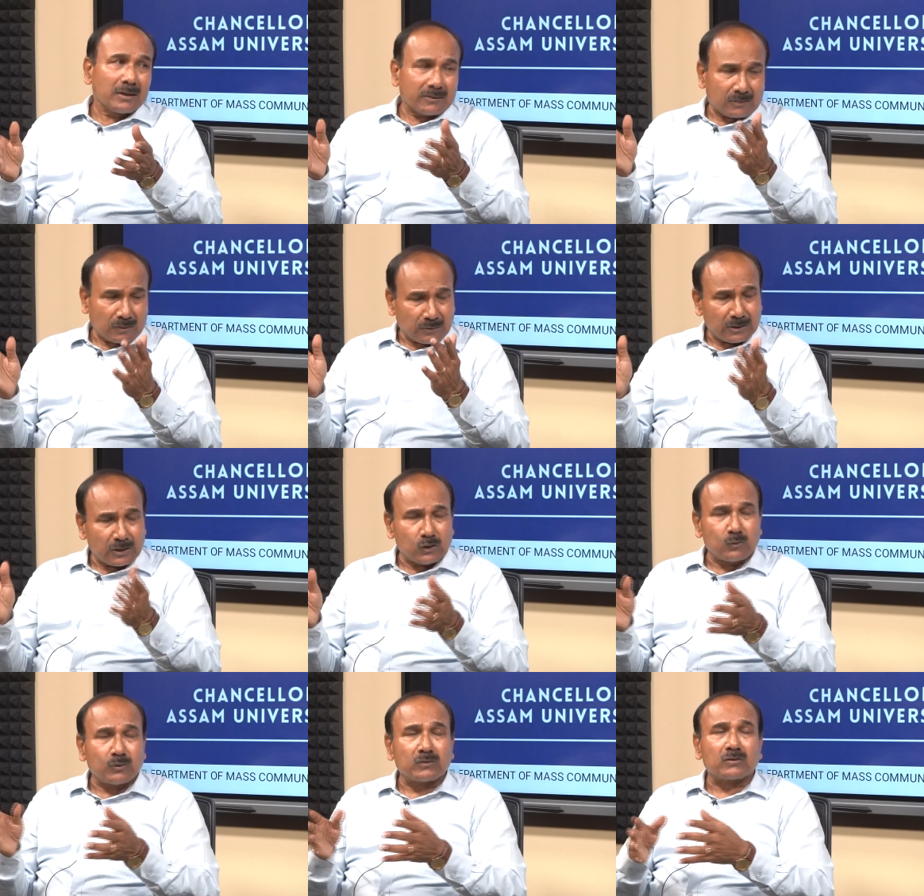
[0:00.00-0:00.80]
Some of the
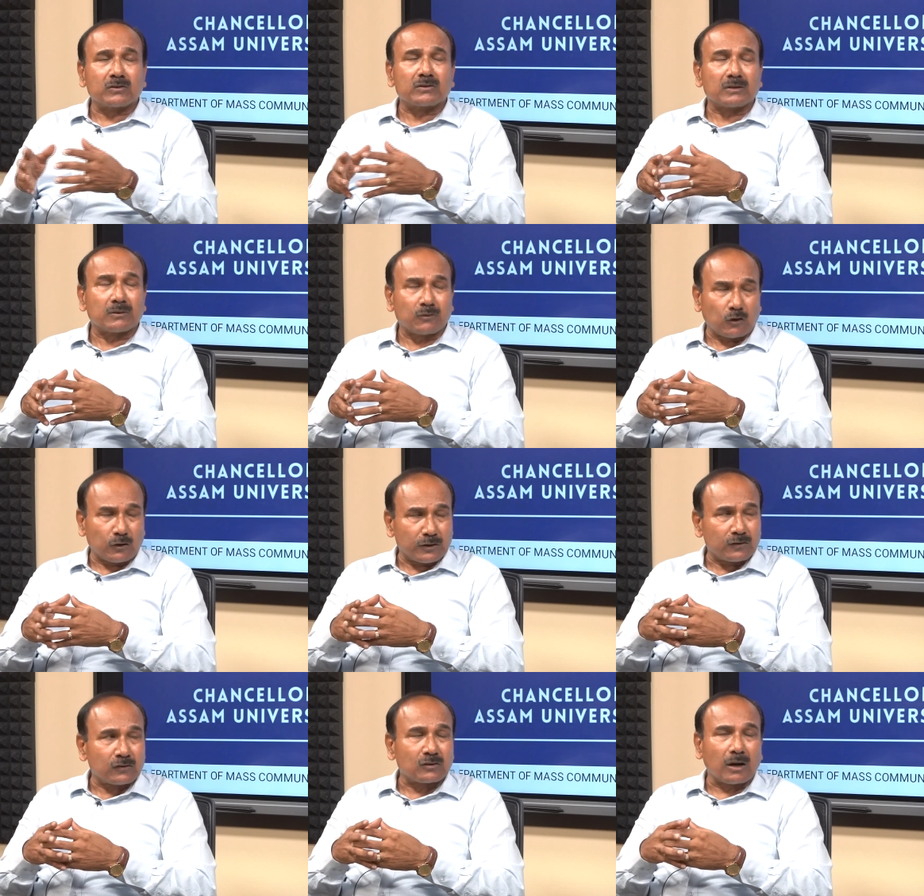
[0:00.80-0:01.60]
universities have
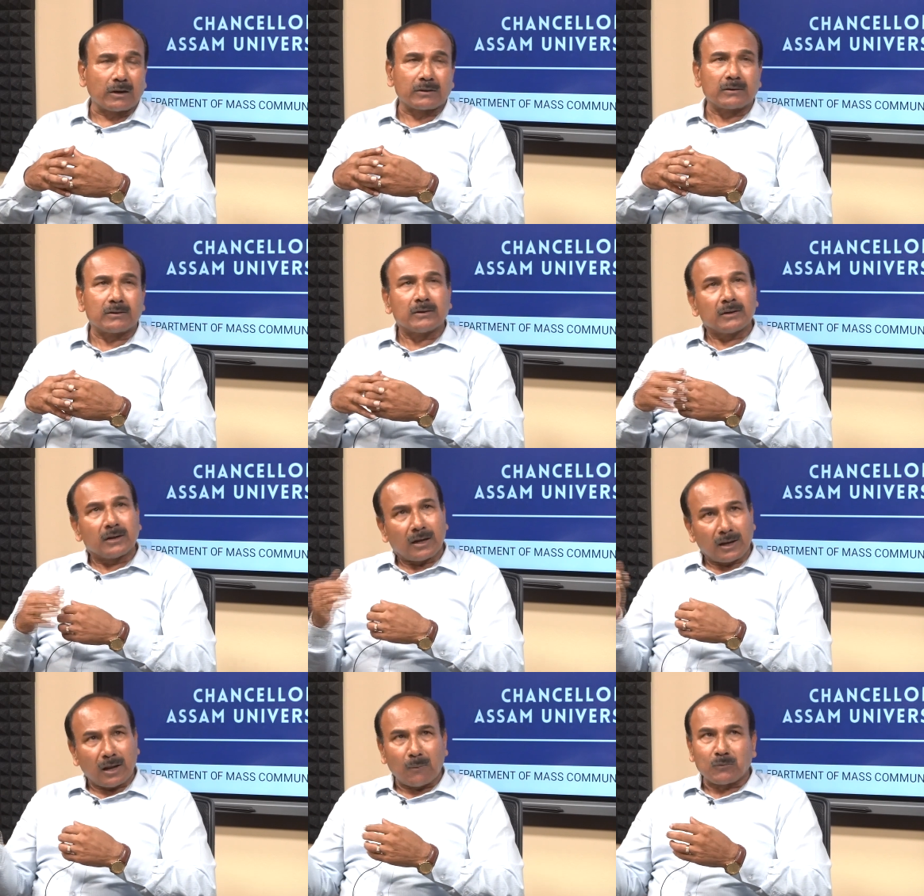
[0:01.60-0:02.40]
already started,
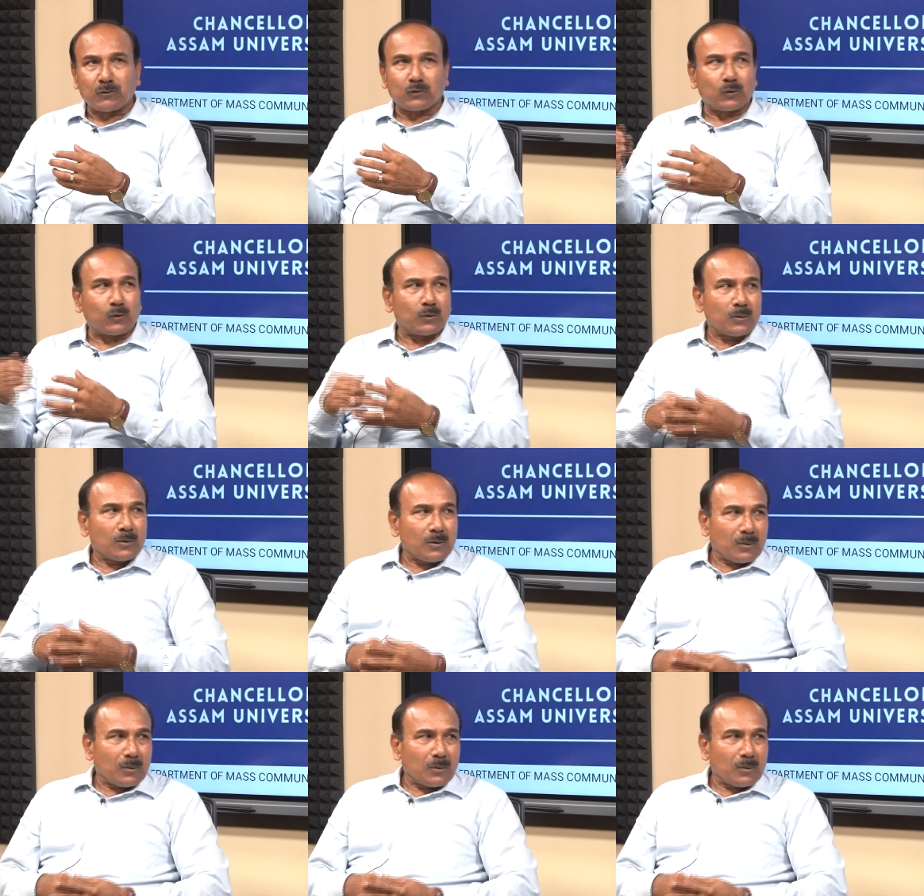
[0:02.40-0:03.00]
and I'm sure,